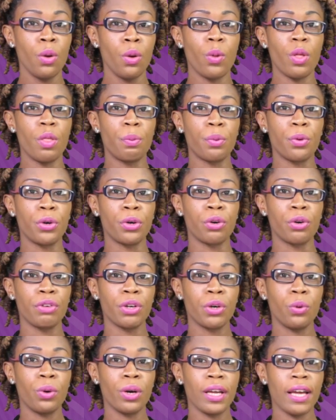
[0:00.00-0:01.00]
with Puerto
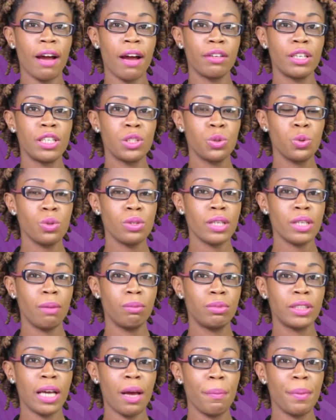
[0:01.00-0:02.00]
Rico carrying
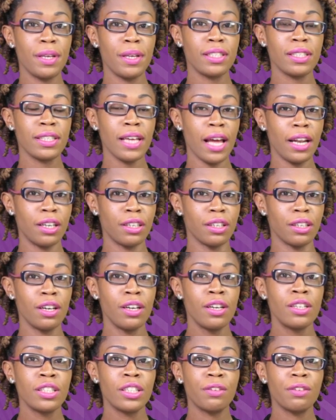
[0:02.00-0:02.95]
two-time champions Canada